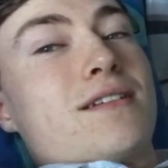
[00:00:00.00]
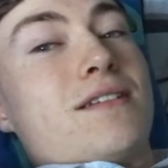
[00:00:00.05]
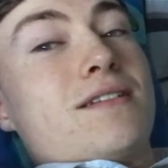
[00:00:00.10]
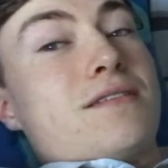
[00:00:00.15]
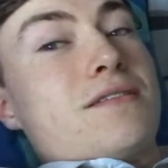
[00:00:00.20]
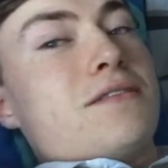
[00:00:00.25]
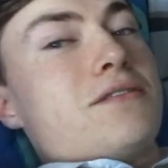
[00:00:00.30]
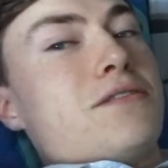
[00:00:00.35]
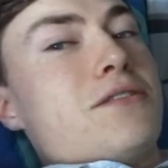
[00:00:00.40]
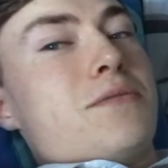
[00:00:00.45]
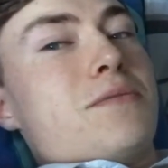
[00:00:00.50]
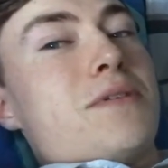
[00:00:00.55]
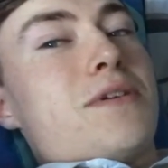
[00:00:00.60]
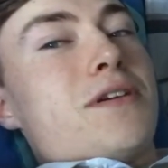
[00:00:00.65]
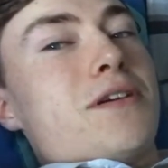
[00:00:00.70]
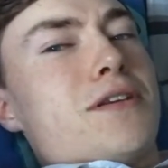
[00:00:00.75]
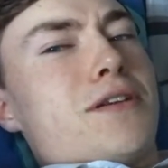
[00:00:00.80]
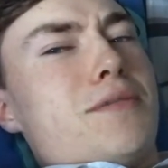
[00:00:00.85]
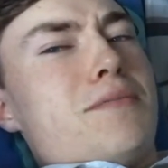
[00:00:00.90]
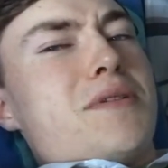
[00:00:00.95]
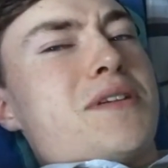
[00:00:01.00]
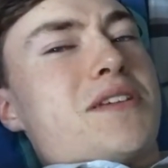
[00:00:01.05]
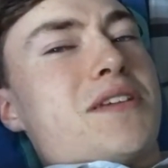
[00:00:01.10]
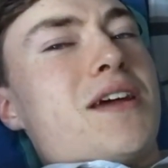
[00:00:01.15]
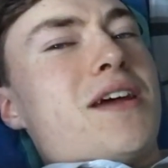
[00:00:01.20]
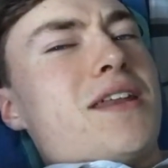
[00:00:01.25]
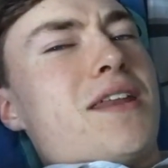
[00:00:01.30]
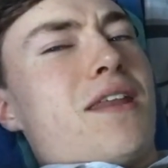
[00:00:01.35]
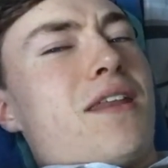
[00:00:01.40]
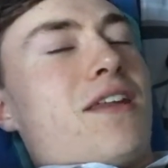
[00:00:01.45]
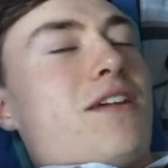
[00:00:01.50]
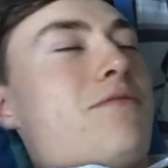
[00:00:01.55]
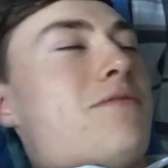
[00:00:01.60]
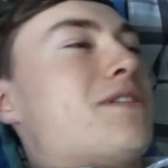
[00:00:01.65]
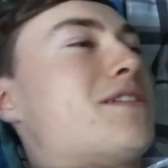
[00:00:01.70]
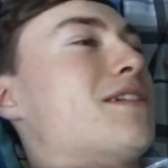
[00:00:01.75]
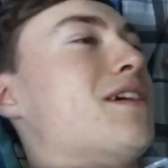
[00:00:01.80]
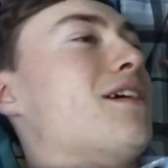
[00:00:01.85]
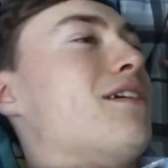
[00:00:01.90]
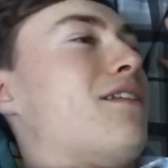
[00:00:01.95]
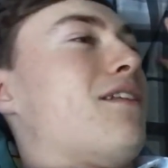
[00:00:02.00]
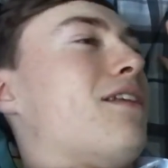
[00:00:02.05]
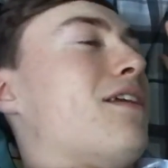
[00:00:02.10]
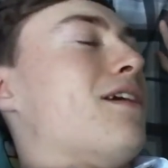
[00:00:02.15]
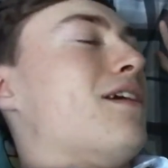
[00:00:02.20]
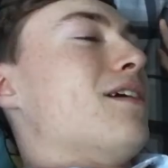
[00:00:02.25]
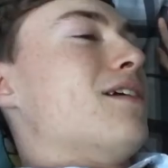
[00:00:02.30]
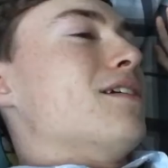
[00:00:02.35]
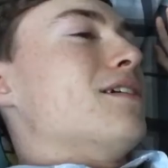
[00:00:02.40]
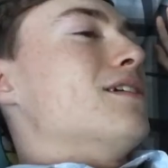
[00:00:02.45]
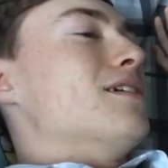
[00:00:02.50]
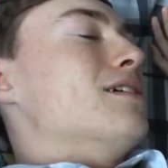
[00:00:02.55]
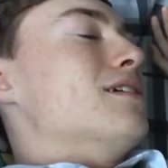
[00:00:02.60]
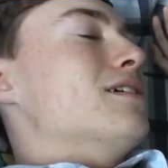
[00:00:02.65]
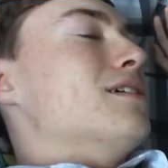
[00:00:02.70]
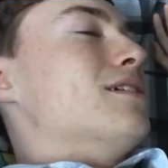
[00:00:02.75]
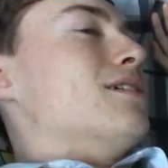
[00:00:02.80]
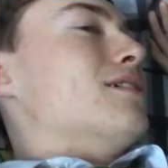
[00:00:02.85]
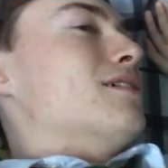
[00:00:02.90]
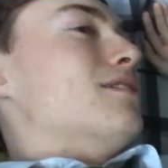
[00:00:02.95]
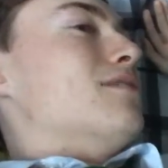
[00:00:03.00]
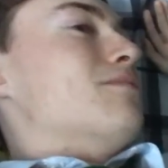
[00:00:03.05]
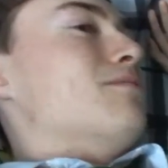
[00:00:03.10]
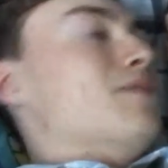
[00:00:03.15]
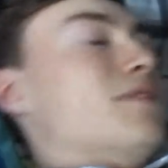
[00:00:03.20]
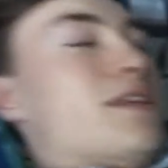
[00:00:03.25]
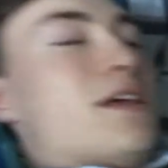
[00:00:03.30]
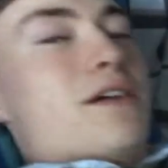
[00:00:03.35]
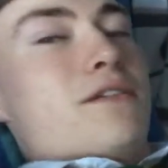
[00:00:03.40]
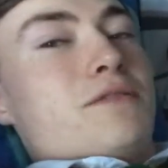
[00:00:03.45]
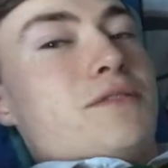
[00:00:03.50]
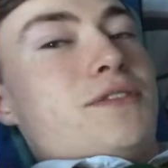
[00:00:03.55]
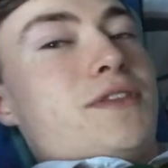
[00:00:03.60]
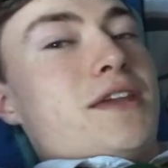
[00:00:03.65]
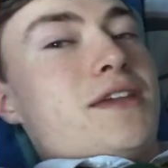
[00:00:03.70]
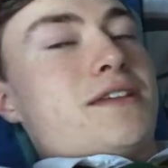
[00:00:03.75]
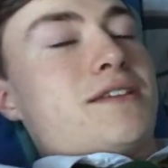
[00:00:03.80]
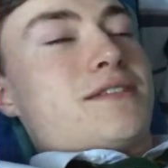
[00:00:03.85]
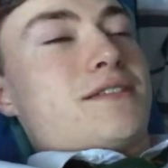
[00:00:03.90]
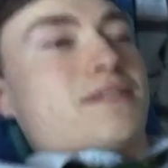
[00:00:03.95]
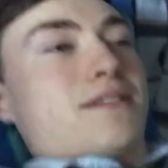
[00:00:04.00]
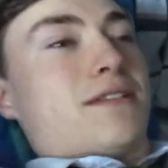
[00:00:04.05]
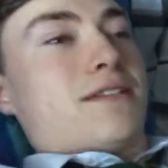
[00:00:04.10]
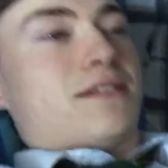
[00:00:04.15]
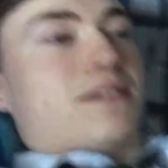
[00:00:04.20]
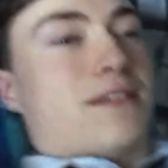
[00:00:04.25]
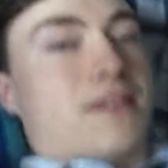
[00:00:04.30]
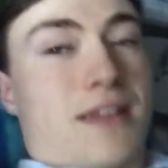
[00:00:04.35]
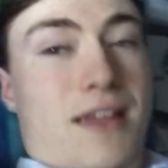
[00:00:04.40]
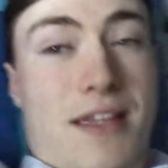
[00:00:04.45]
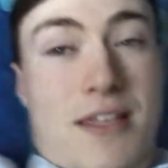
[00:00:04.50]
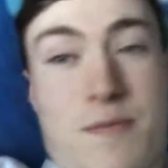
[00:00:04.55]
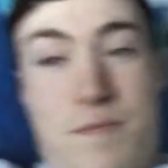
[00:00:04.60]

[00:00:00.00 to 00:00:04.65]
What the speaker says: It's gonna be good. I'm excited. But no, this has